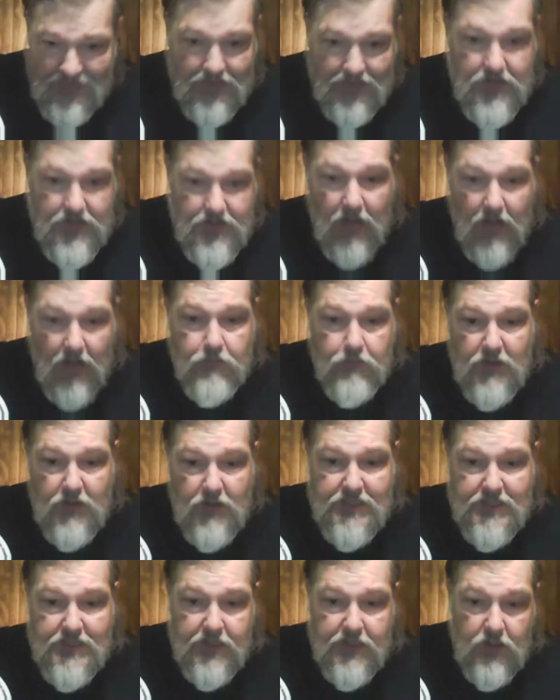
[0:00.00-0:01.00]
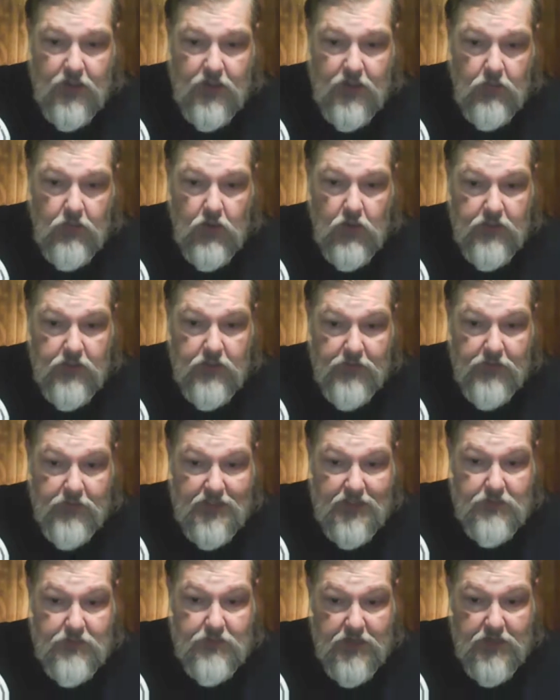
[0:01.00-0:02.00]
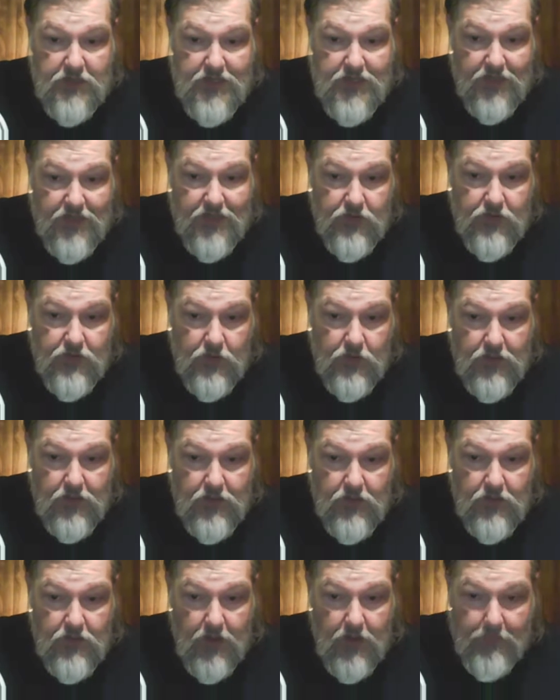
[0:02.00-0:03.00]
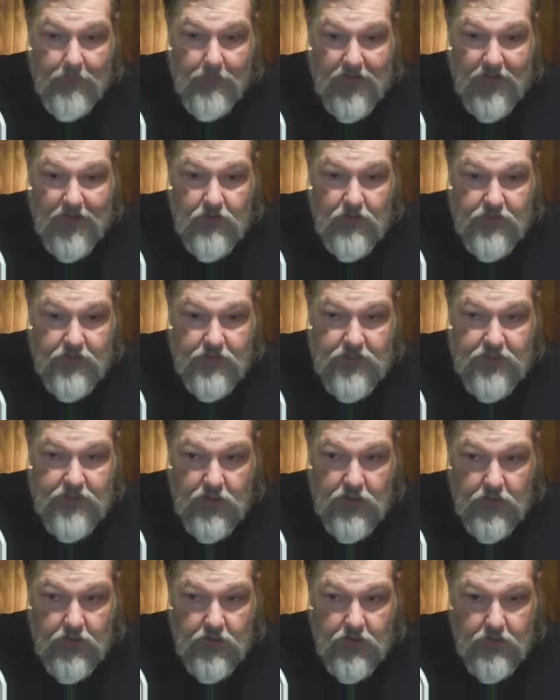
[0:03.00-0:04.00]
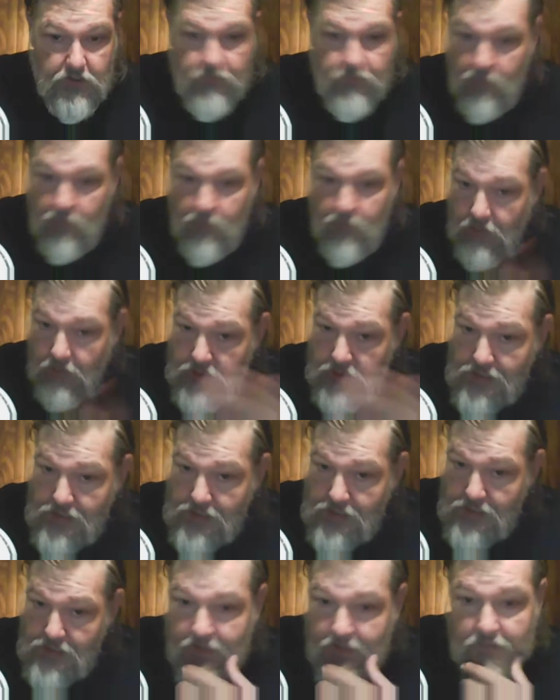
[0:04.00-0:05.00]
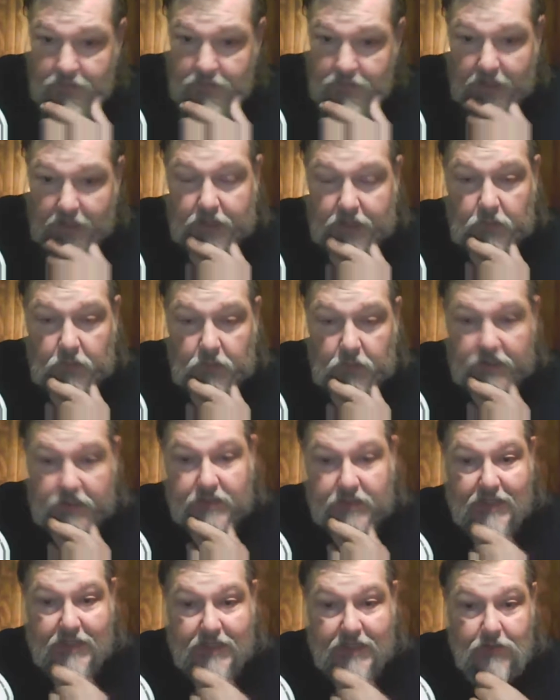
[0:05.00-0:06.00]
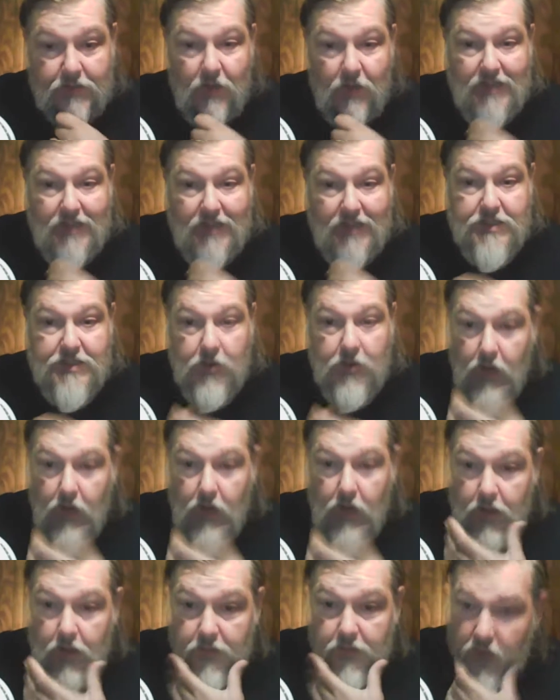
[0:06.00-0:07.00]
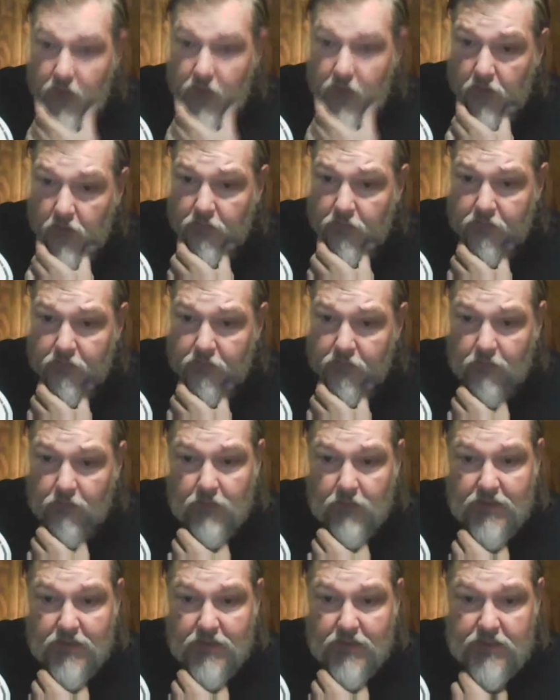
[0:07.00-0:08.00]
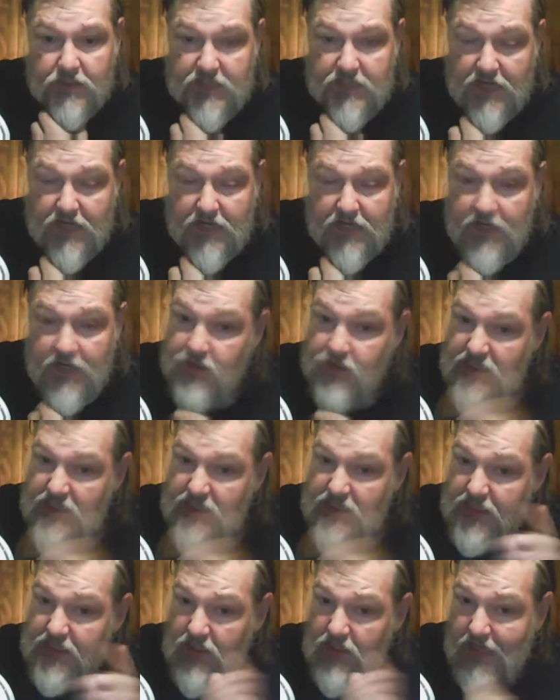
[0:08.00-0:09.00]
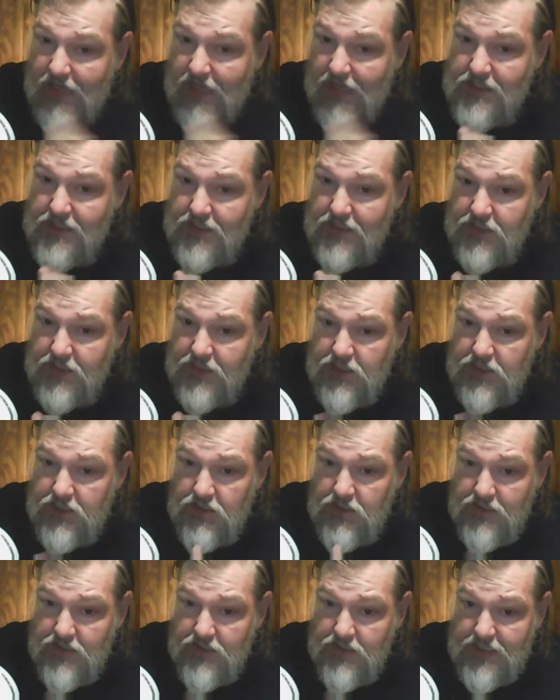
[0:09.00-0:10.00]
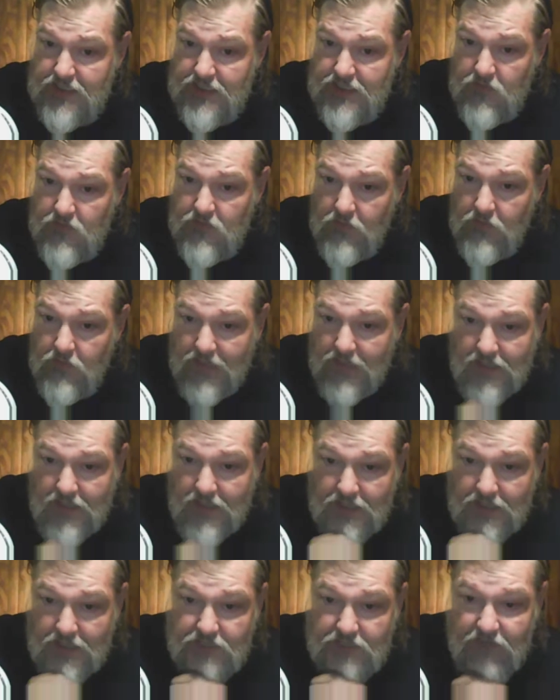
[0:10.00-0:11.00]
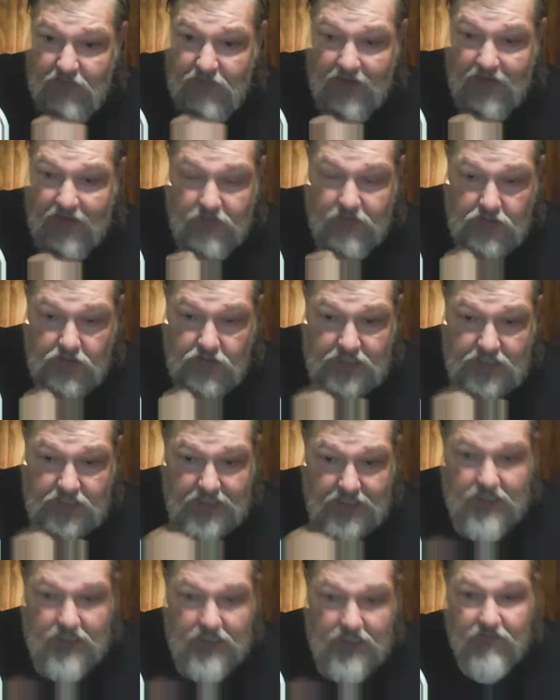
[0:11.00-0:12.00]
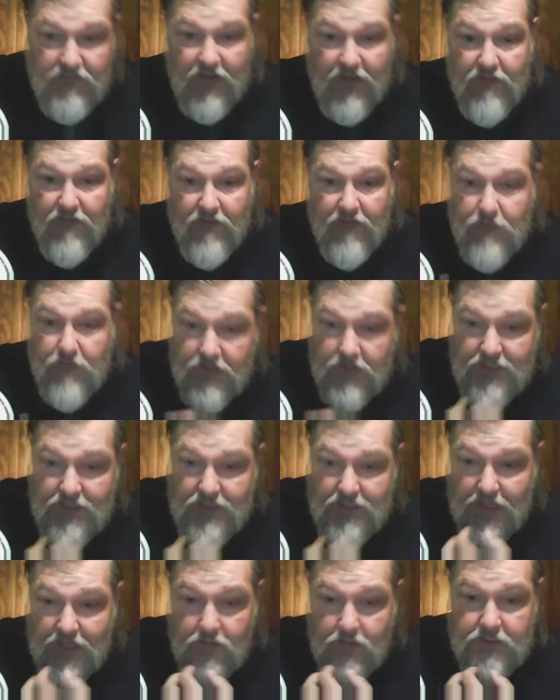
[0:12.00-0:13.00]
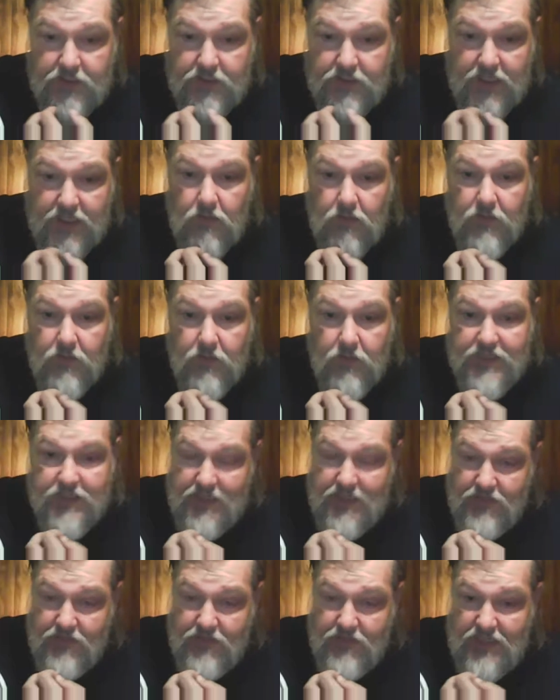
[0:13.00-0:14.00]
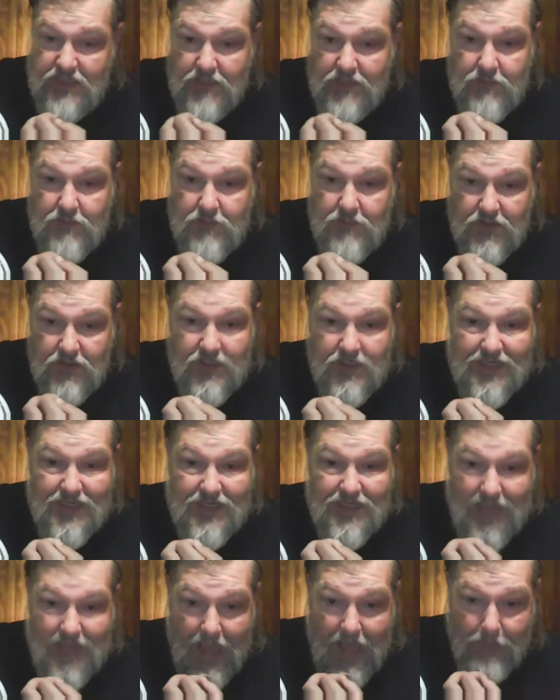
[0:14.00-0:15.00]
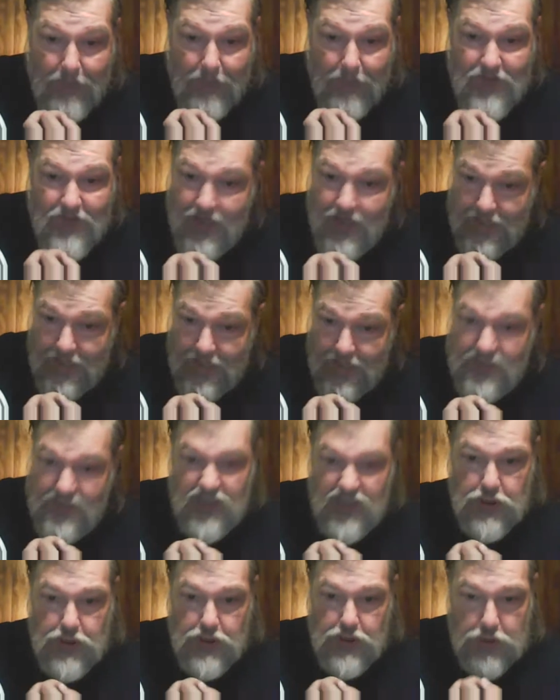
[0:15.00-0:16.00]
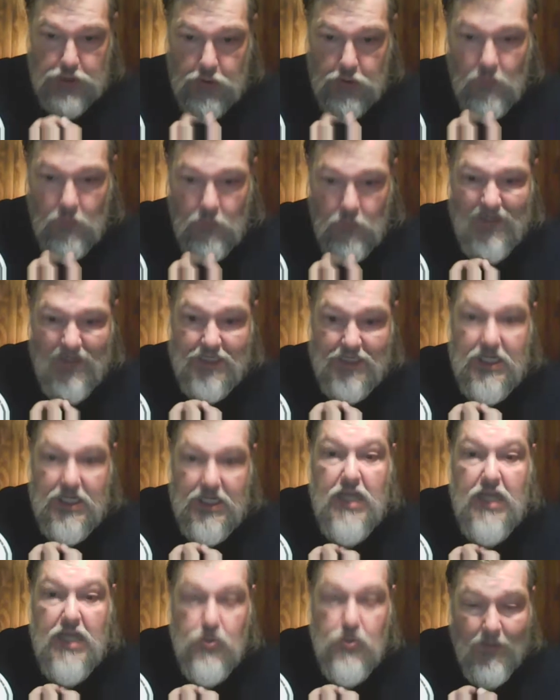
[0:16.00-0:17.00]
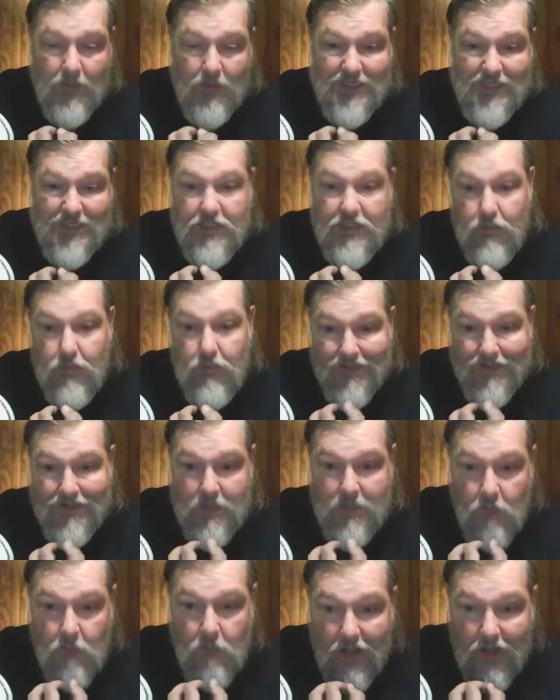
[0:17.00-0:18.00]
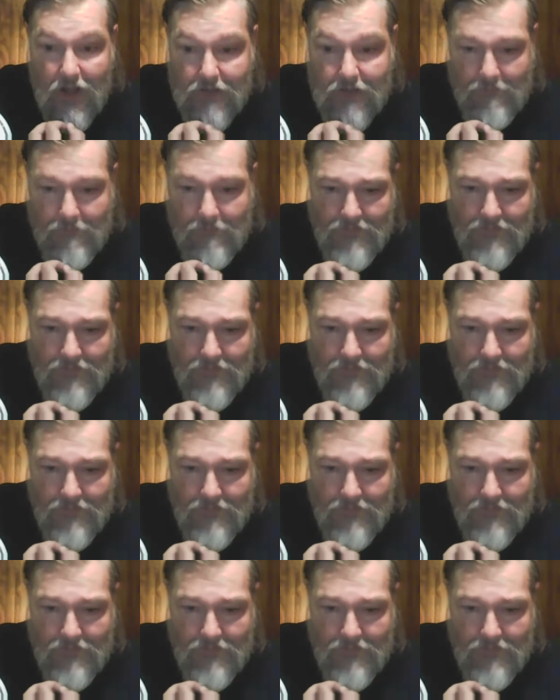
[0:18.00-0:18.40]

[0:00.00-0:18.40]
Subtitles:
Now, present, Gilmore could possibly net New England a bigger return than anyone else on the roster, although the former Bills standout still has an additional season remaining on his 5-year, $65 million deal with a $17 million cap hit due in 2021.